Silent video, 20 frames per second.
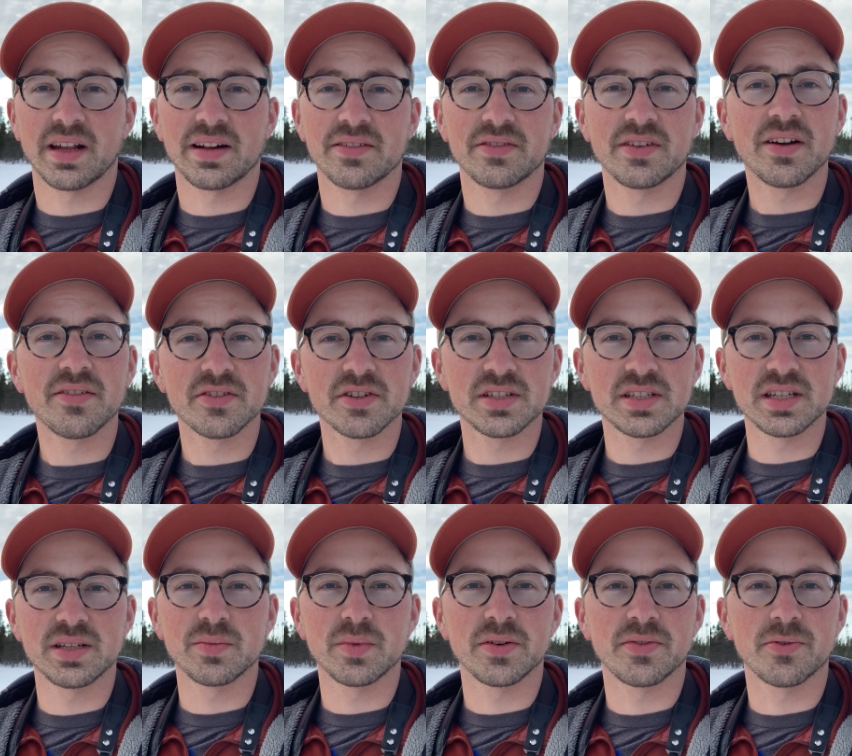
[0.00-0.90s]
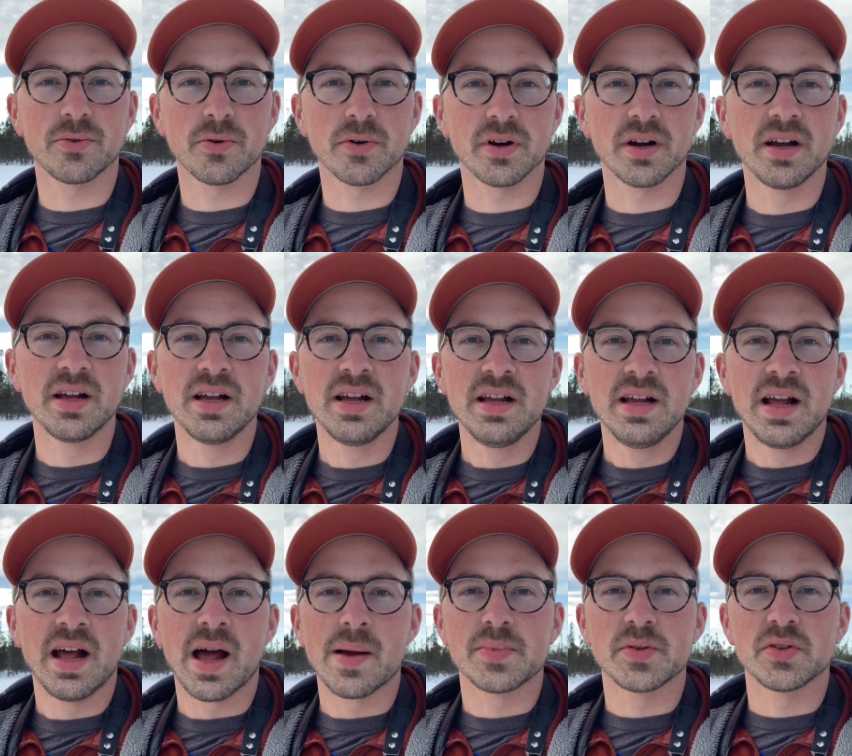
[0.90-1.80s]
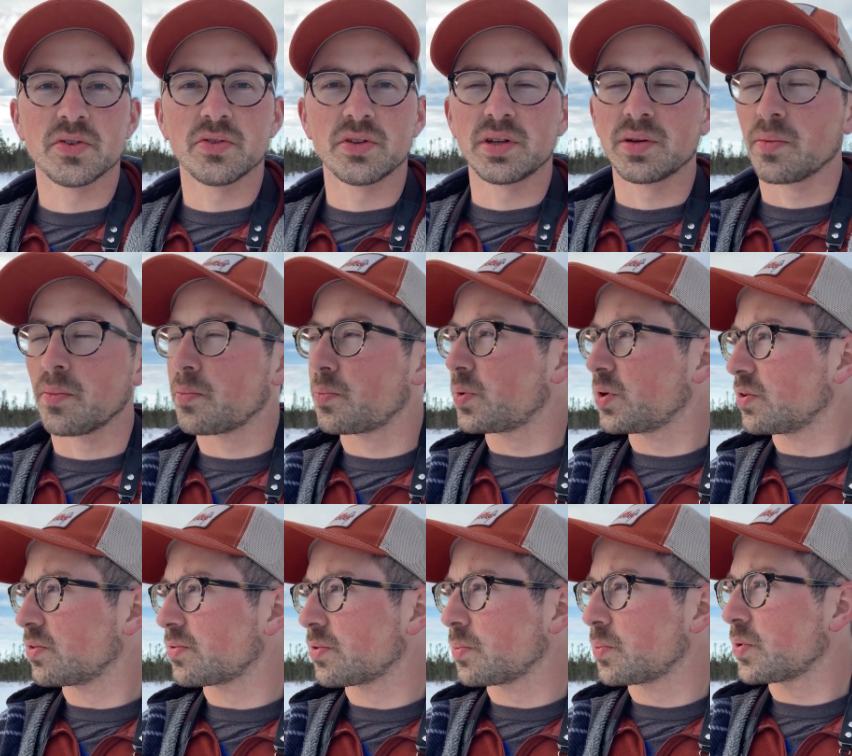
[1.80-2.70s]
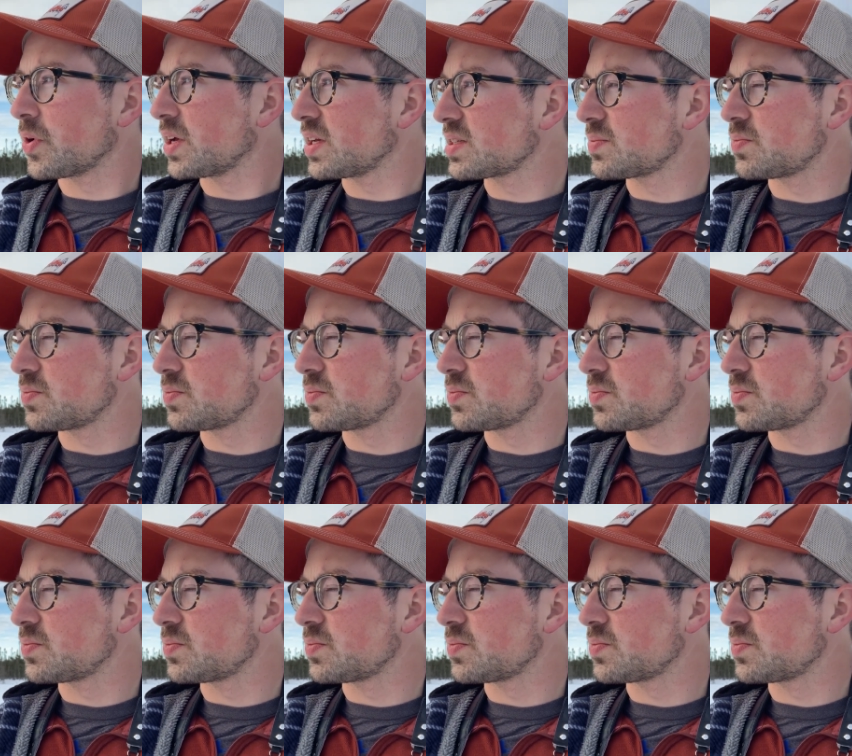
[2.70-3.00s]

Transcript: I've never seen before. Absolutely beautiful place,